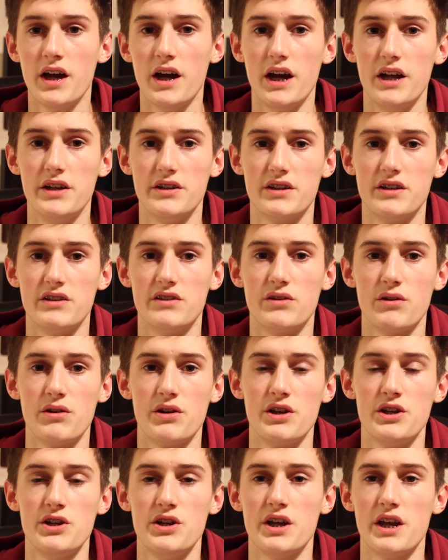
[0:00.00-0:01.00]
and
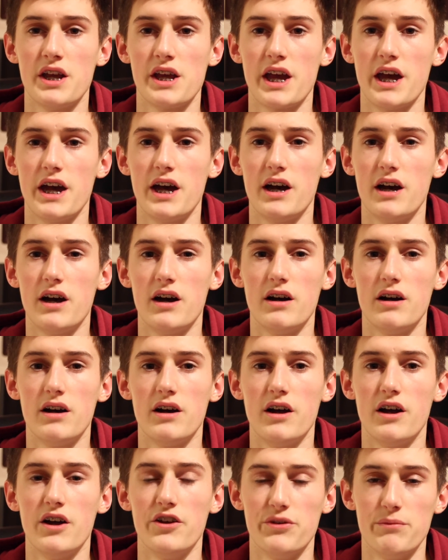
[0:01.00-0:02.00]
considering you can get
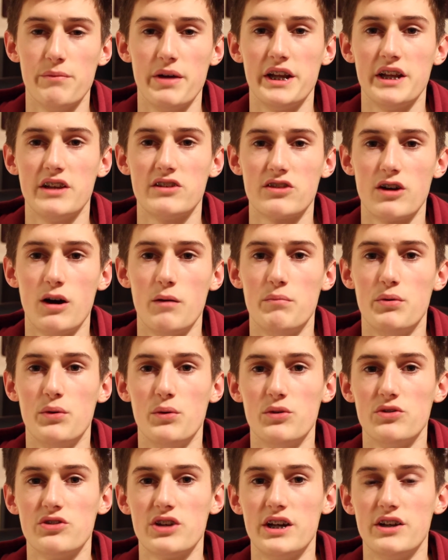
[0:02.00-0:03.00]
as many
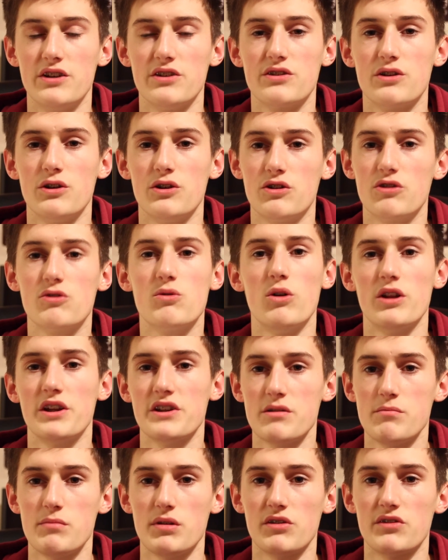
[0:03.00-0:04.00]
samples and as good
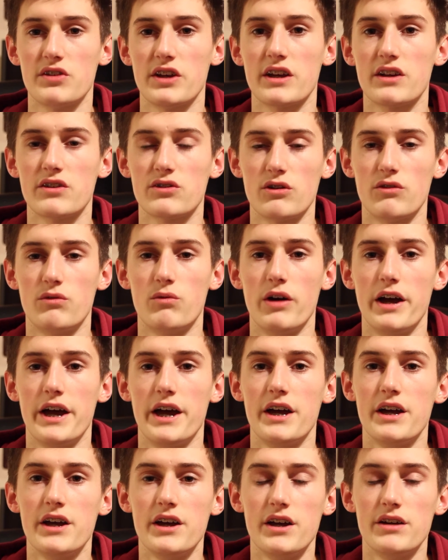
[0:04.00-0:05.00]
quality music
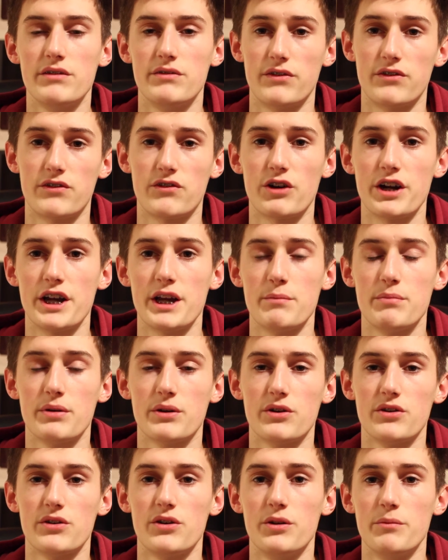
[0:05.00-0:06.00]
software for free,
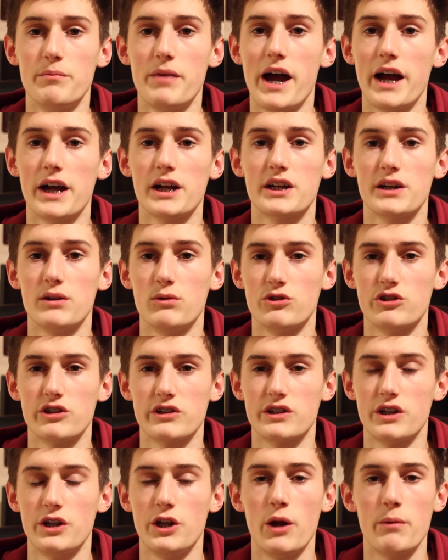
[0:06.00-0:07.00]
because on Mac it was
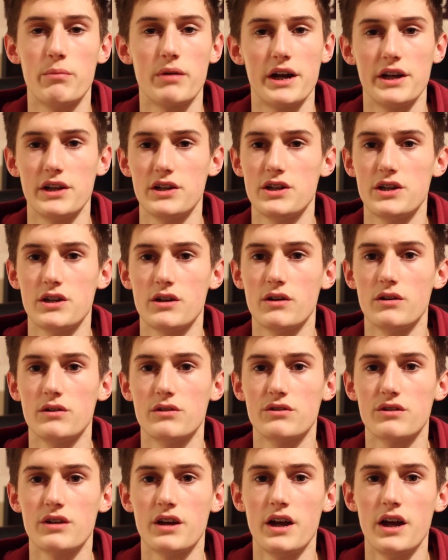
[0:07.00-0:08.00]
just a no-brainer to
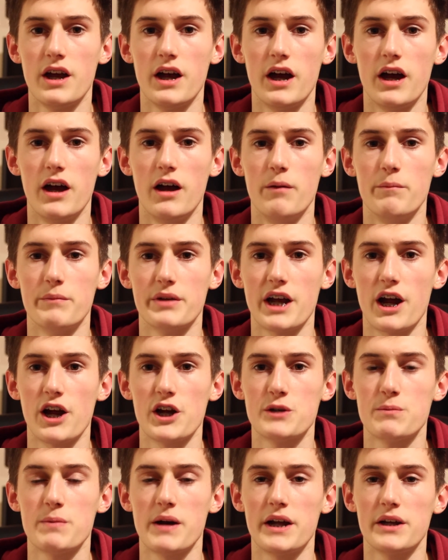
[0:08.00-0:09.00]
use
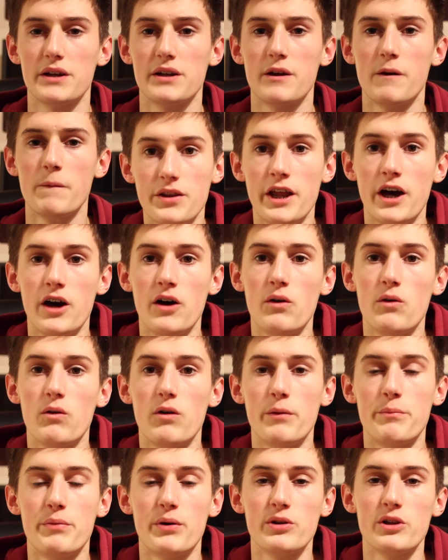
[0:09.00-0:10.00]
GarageBand. Now
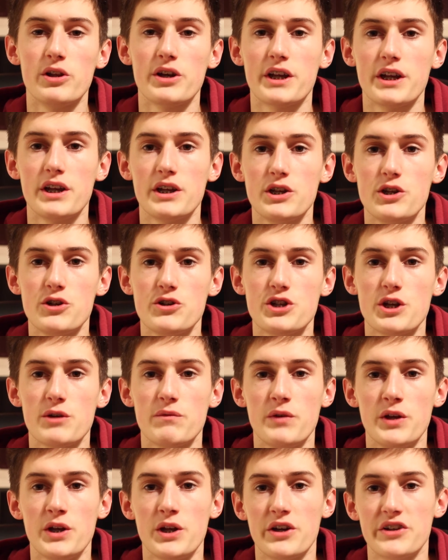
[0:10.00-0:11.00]
upon looking at YouTube
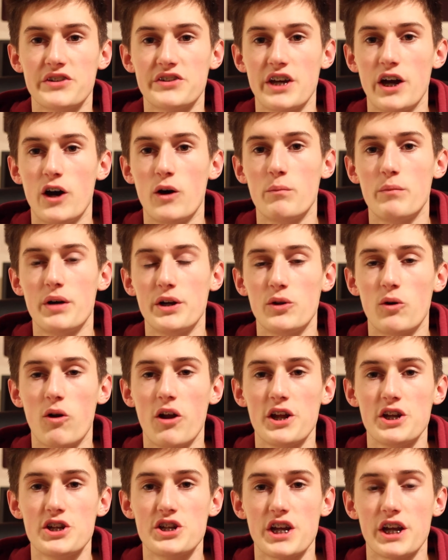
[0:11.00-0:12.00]
videos to help my
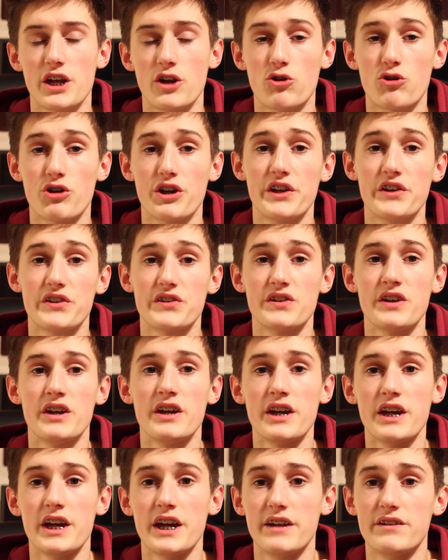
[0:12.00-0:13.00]
knowledge increase
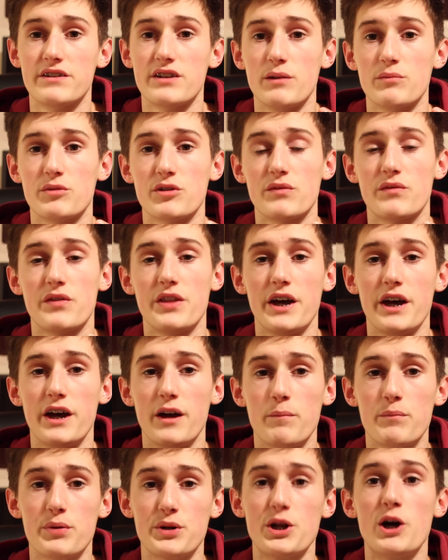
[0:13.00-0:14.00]
in terms of
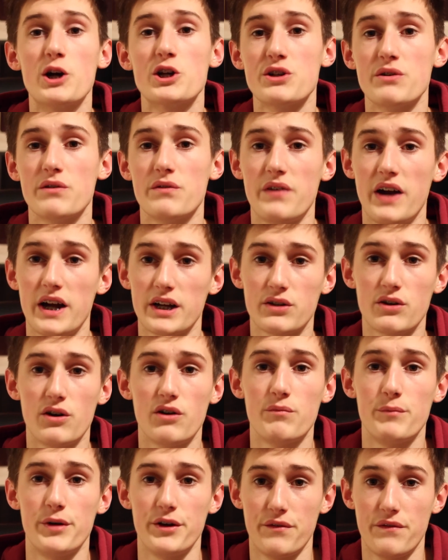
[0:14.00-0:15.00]
the production factor
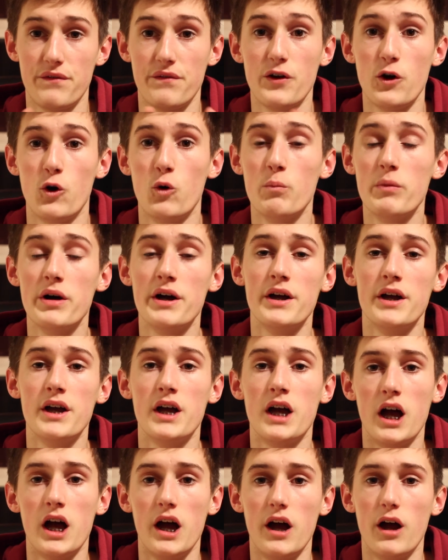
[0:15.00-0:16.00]
of my film,
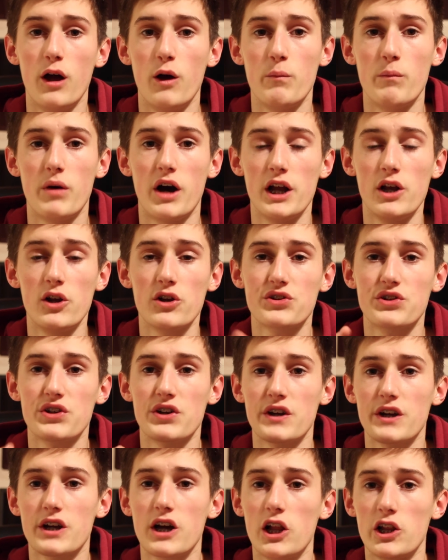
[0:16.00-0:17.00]
I looked
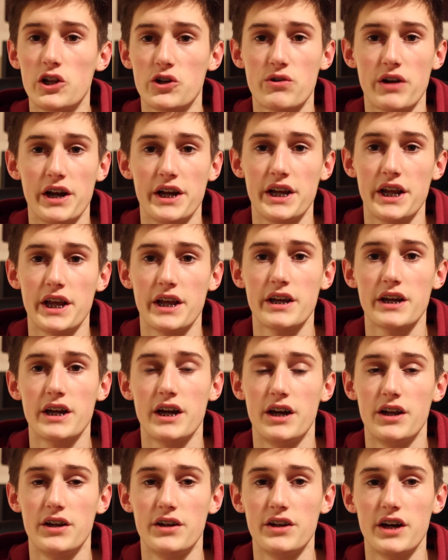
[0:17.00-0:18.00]
at colour grading,
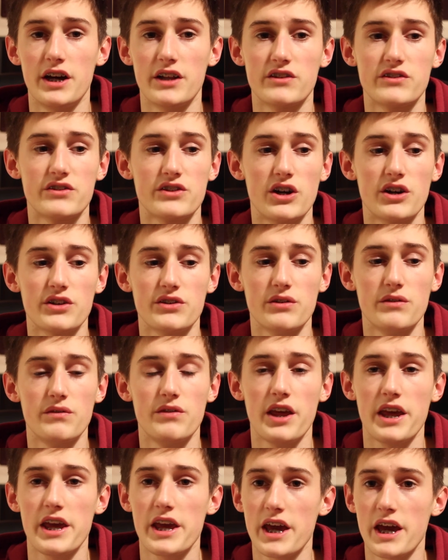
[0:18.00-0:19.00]
and at the start of
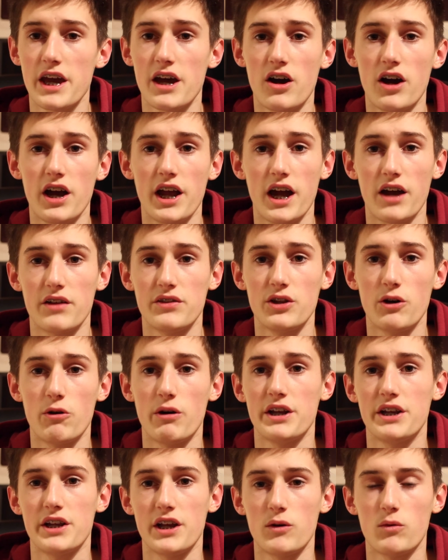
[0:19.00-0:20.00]
the year I had no
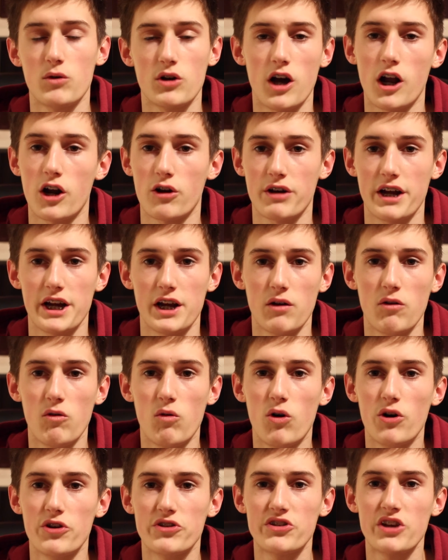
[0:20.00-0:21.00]
idea what colour grading
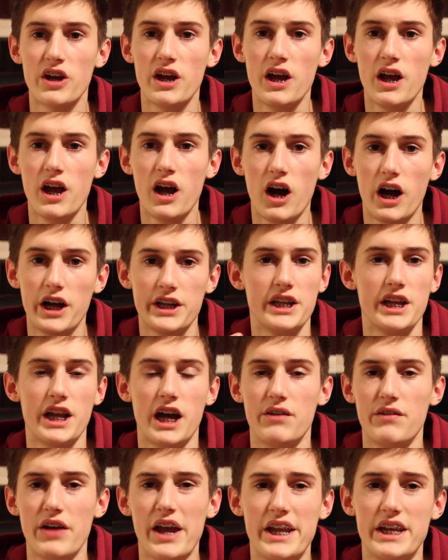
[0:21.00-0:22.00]
was. I didn't
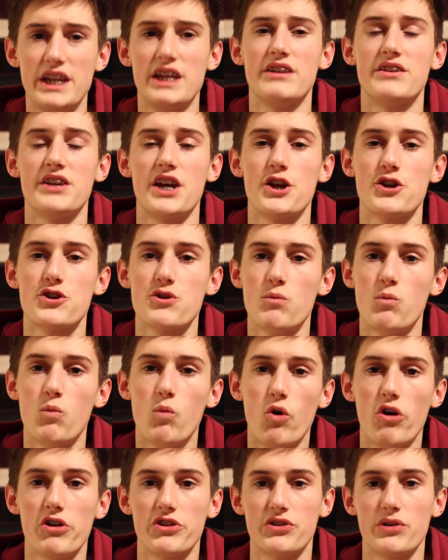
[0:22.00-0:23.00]
have any intention
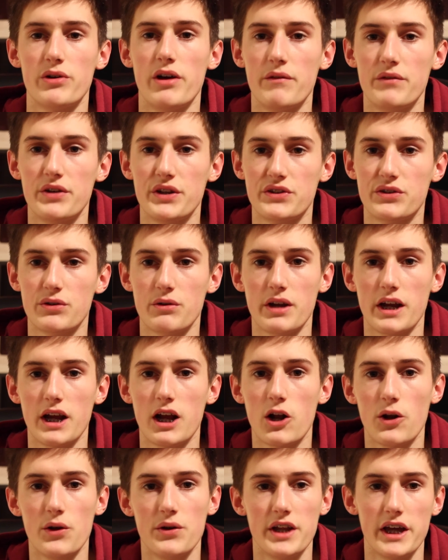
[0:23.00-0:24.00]
whatsoever to
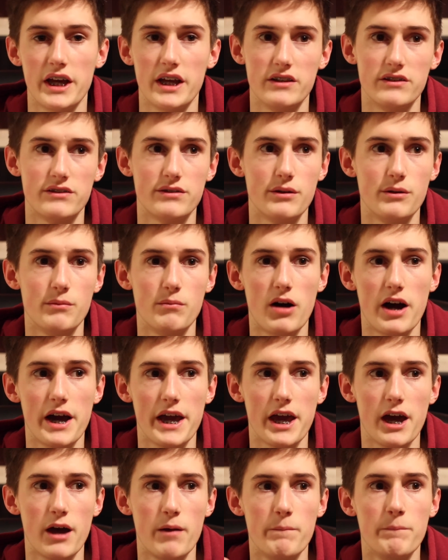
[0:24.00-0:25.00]
include it into
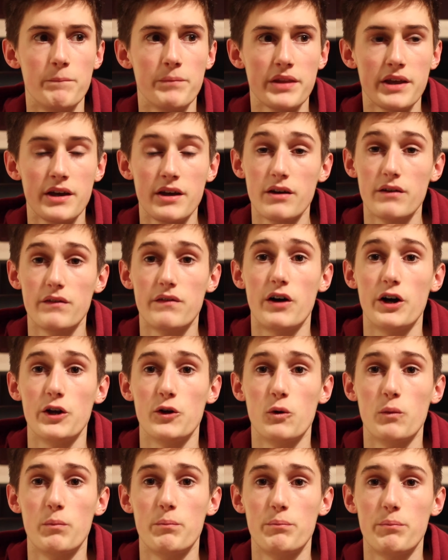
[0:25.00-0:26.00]
my
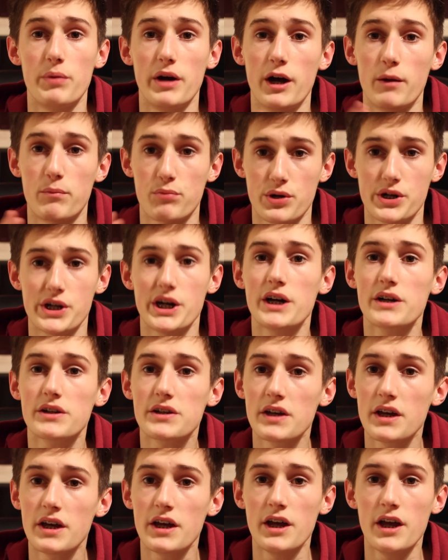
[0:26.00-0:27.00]
final
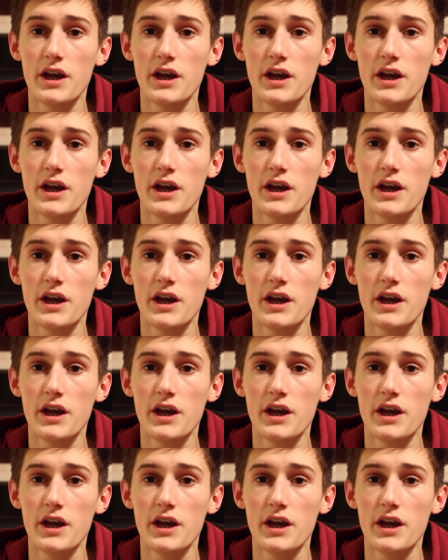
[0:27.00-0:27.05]
product,